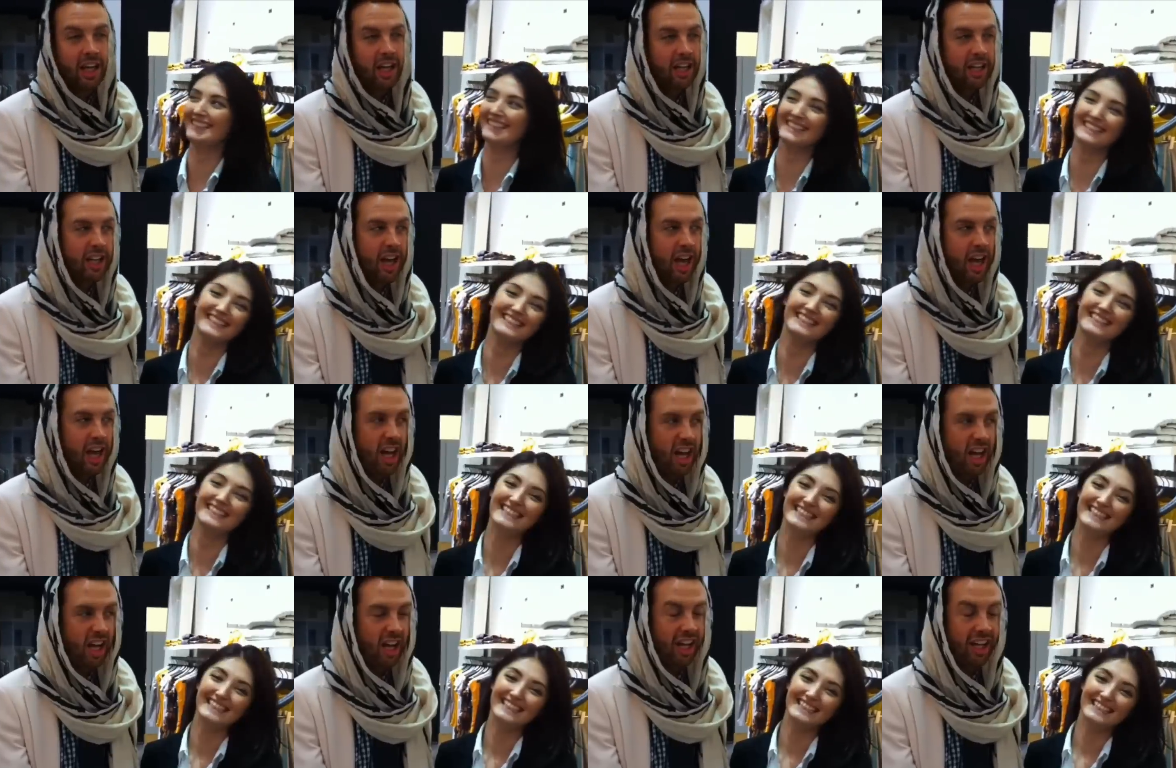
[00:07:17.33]
Speaker 1: And
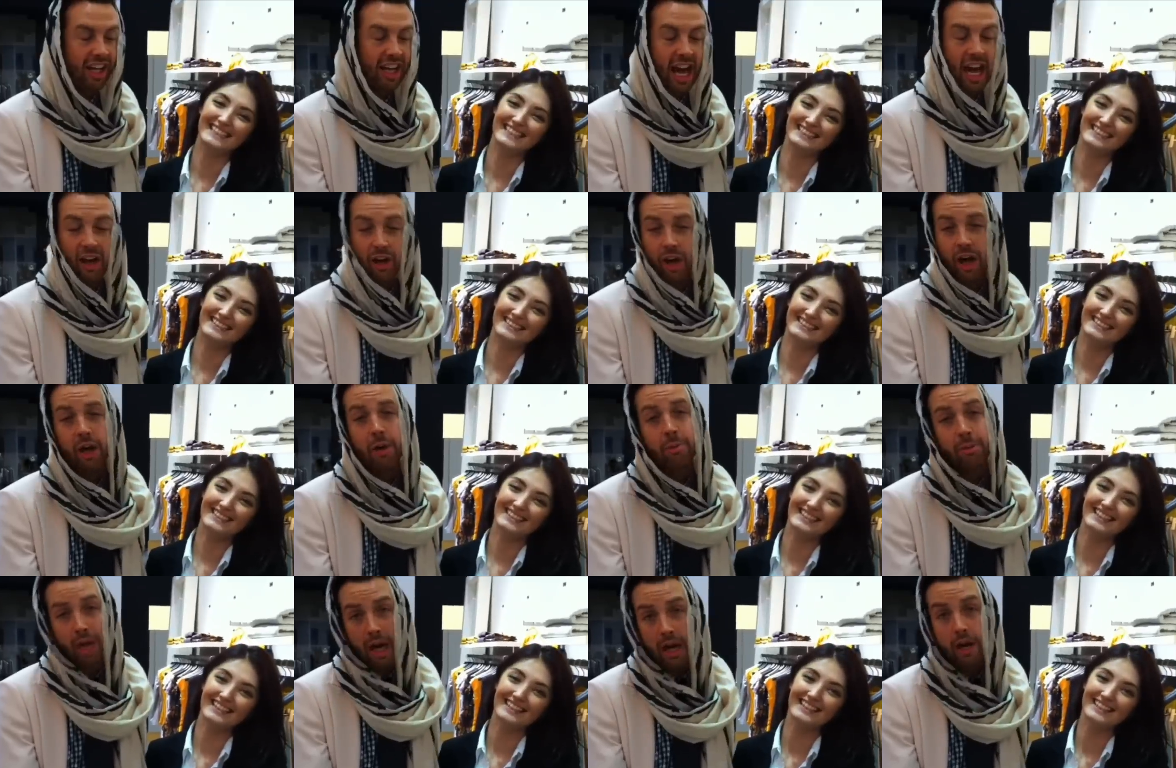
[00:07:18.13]
uh, I,
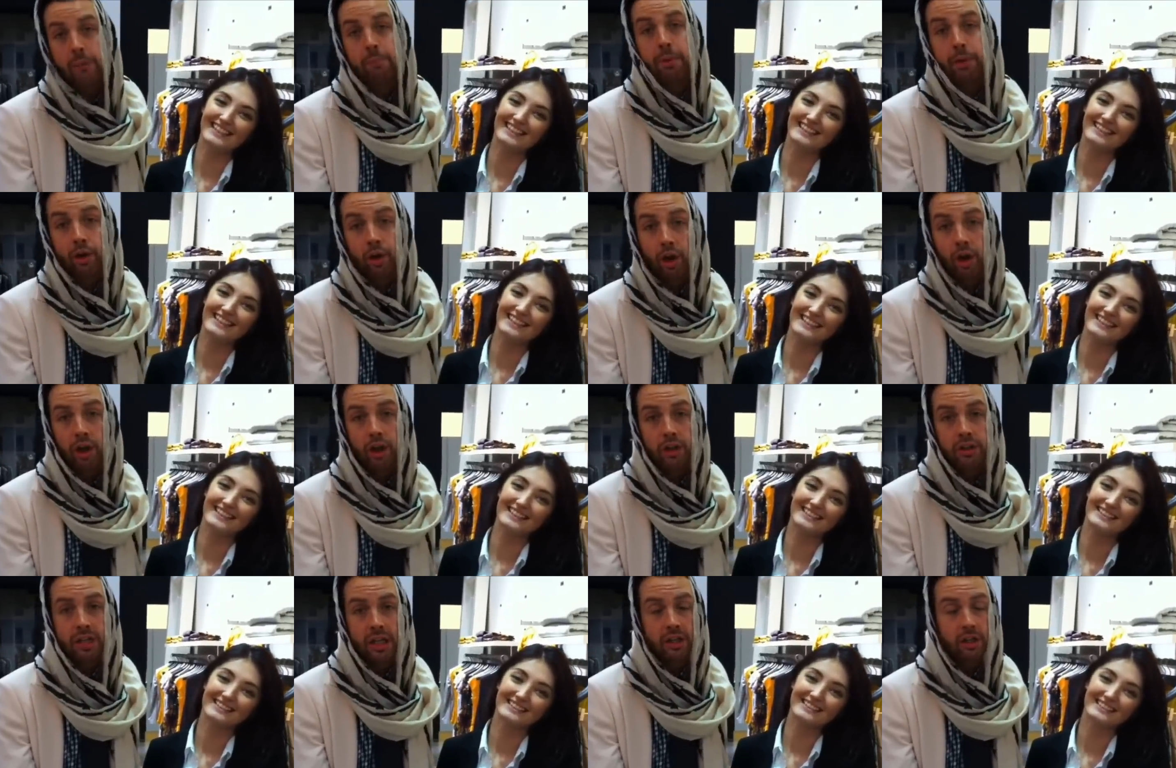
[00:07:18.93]
hope, I hope you're
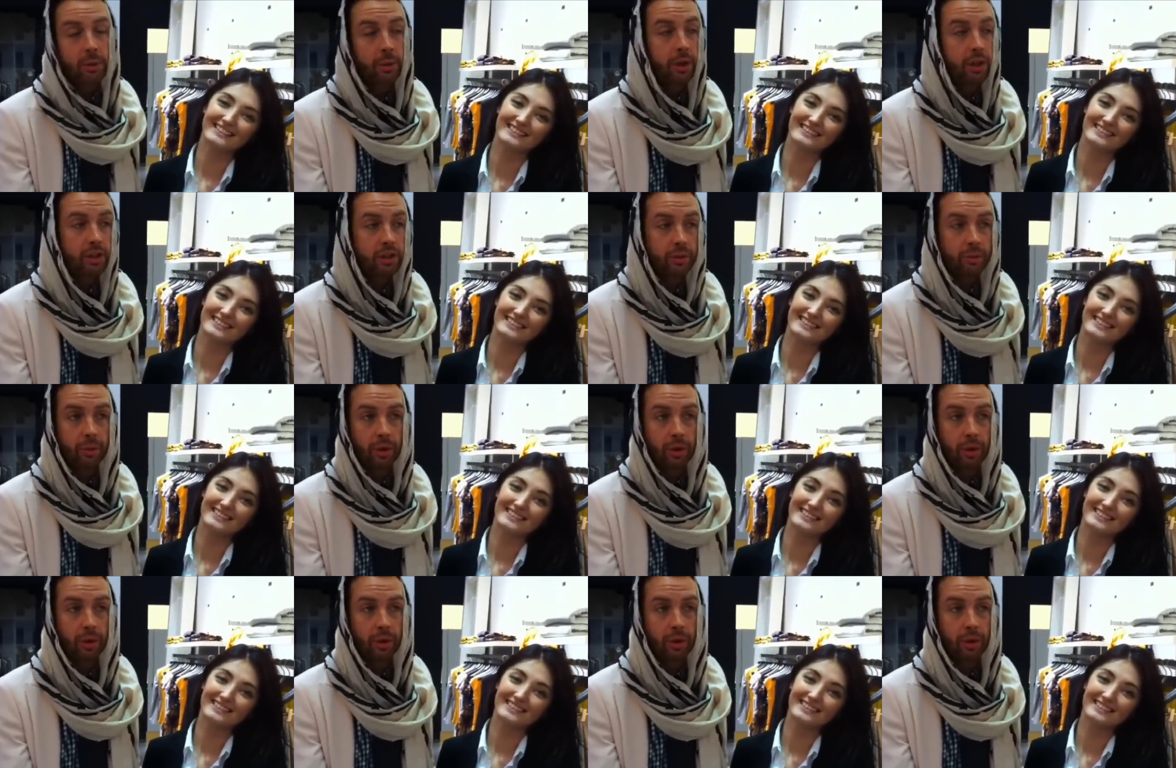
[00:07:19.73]
good. I don't know what